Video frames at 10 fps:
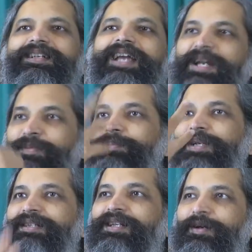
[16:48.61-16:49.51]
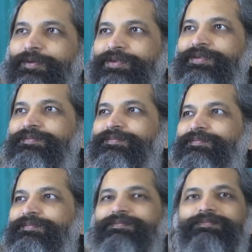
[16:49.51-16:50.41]
And we are breathing out.
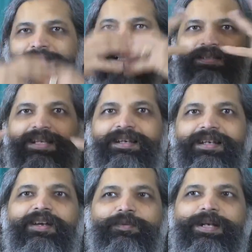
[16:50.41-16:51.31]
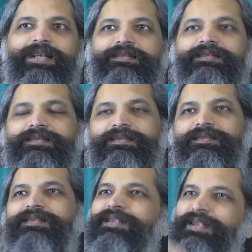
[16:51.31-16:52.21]
It's there in our breath,
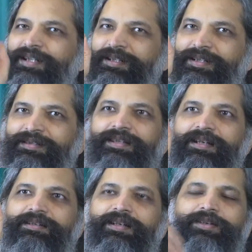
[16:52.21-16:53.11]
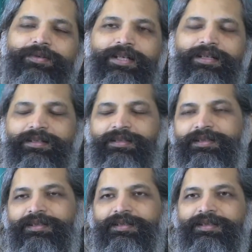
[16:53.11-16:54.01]
distinct and unique.
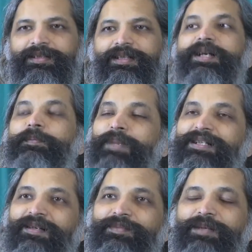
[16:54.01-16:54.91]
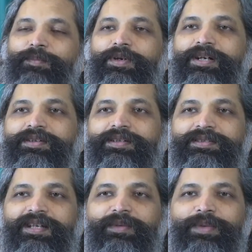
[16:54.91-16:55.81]
But something more
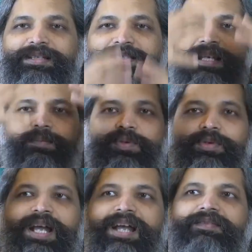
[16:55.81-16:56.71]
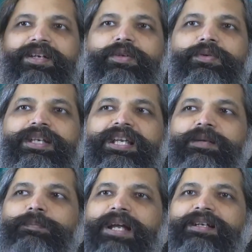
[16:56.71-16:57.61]
interesting, we seem to have a
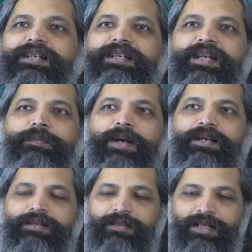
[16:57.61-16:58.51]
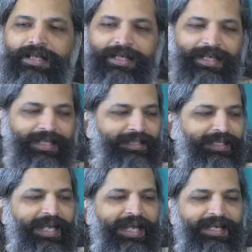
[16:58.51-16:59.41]
unique bacteria pattern in
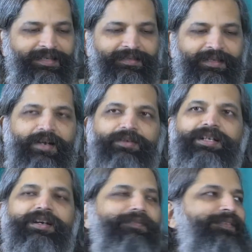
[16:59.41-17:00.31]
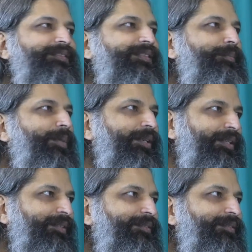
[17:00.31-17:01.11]
the air surrounding our physical body.